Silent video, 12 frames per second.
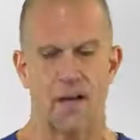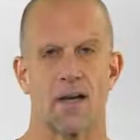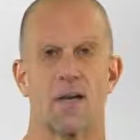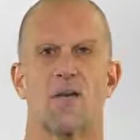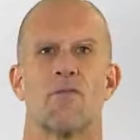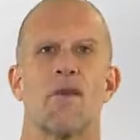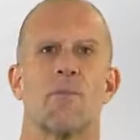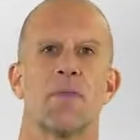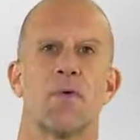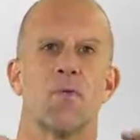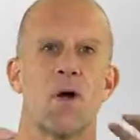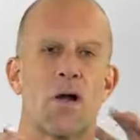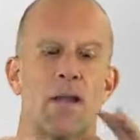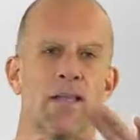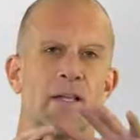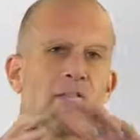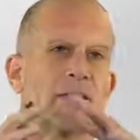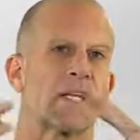uh, from the, what I
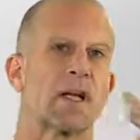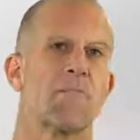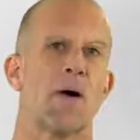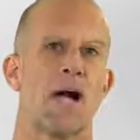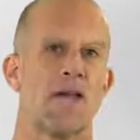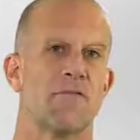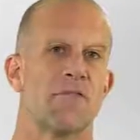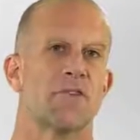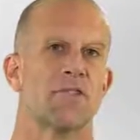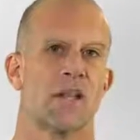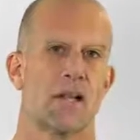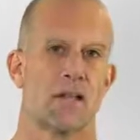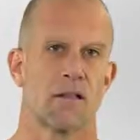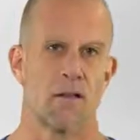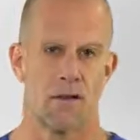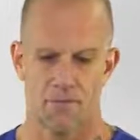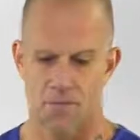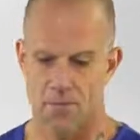think of as the combined first second
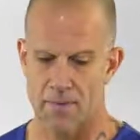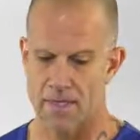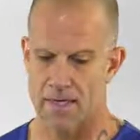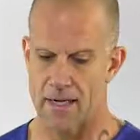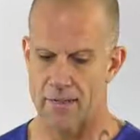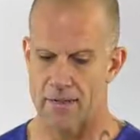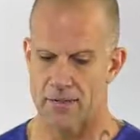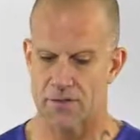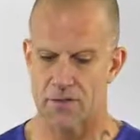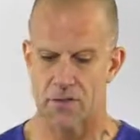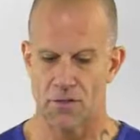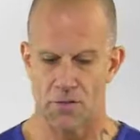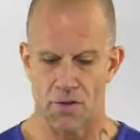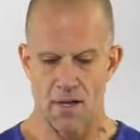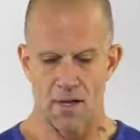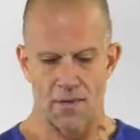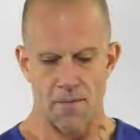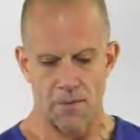law of thermodynamics to
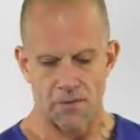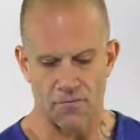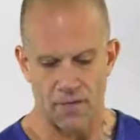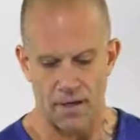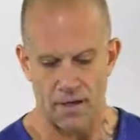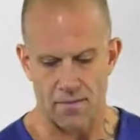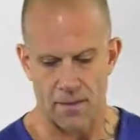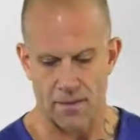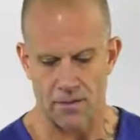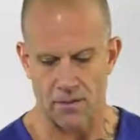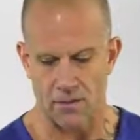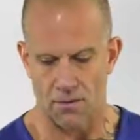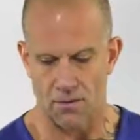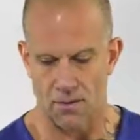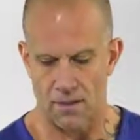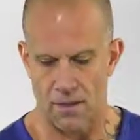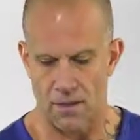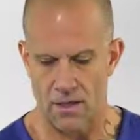the most
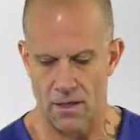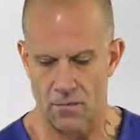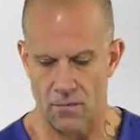fundamental you know,